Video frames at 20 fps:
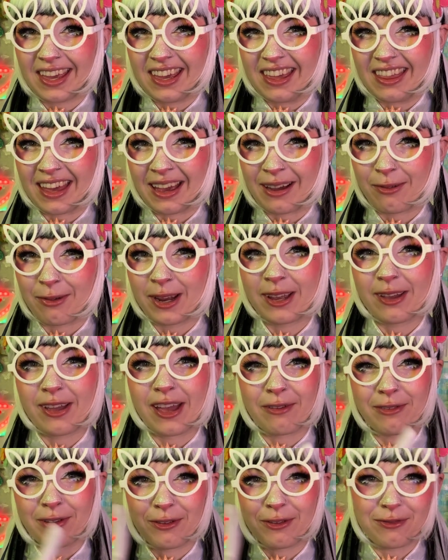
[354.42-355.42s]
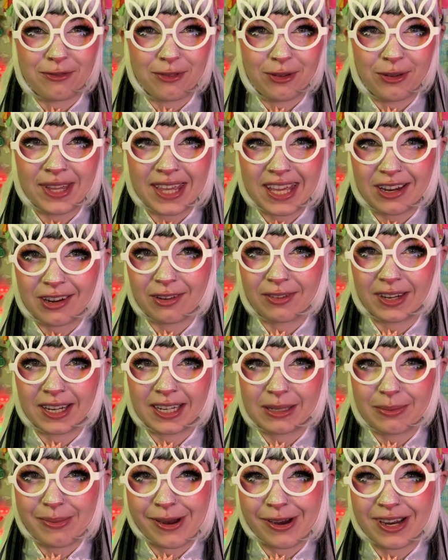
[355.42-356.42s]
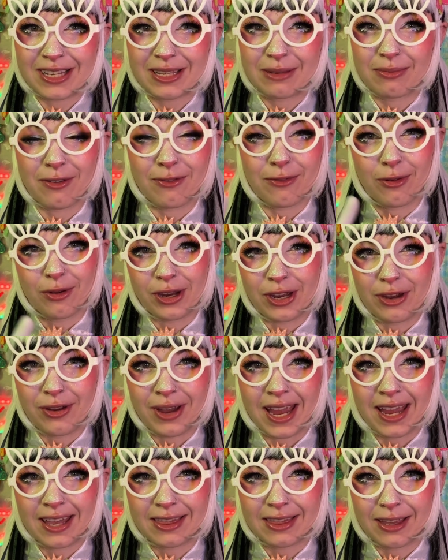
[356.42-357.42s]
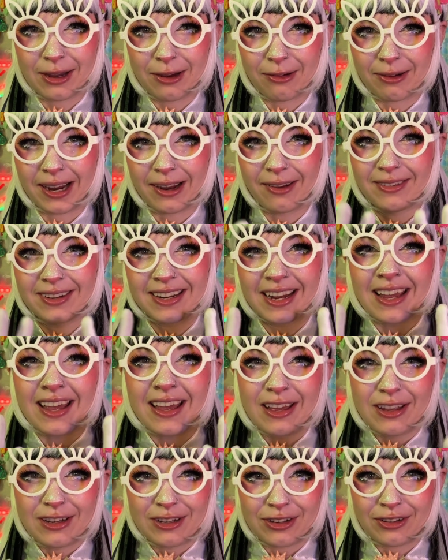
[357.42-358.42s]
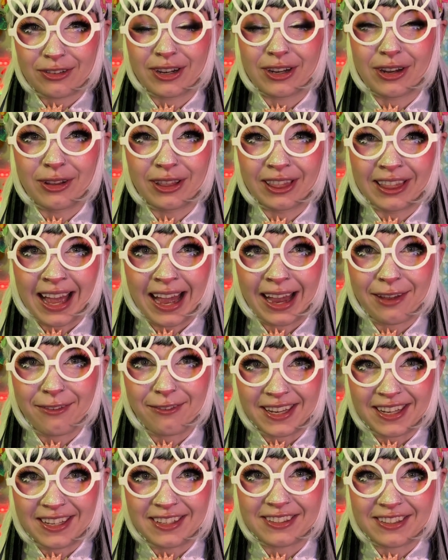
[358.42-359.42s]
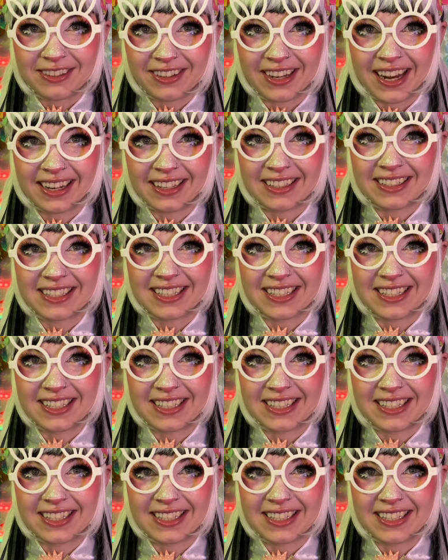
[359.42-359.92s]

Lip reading: That way you'll have a full year of experience before you hit the ground during a live Easter next